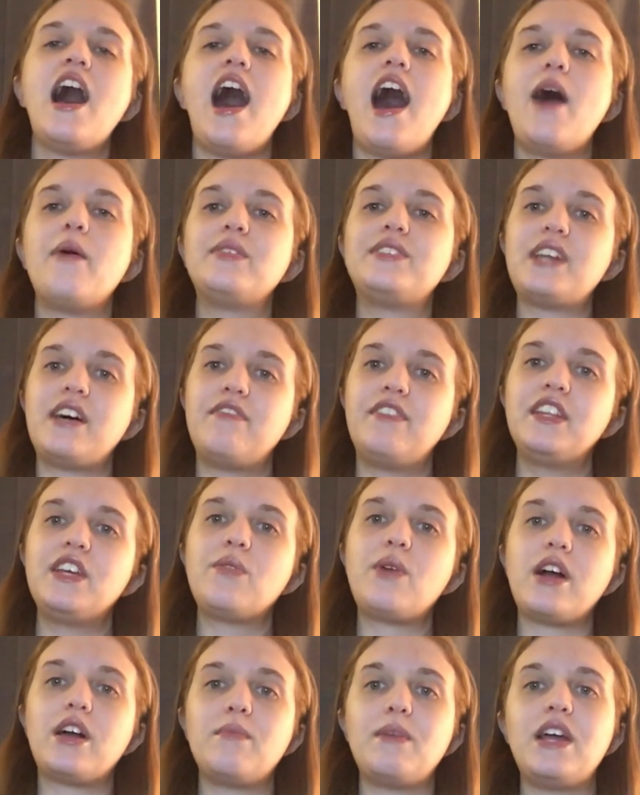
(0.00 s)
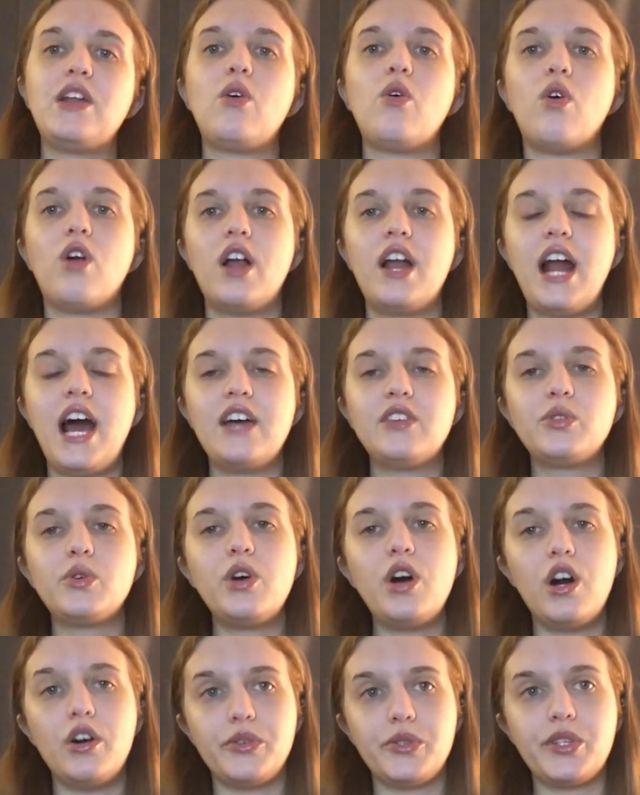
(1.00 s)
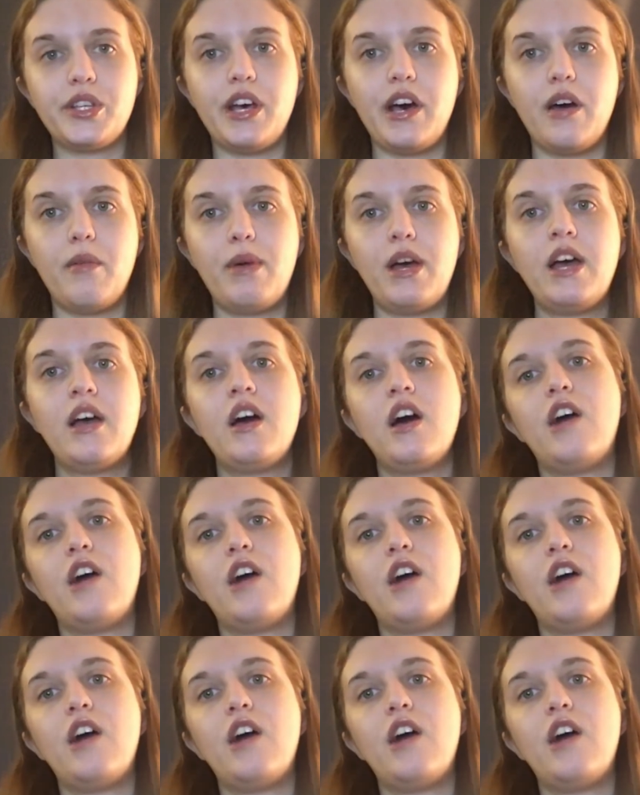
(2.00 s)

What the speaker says: I would definitely recommend Oren High School Host Club.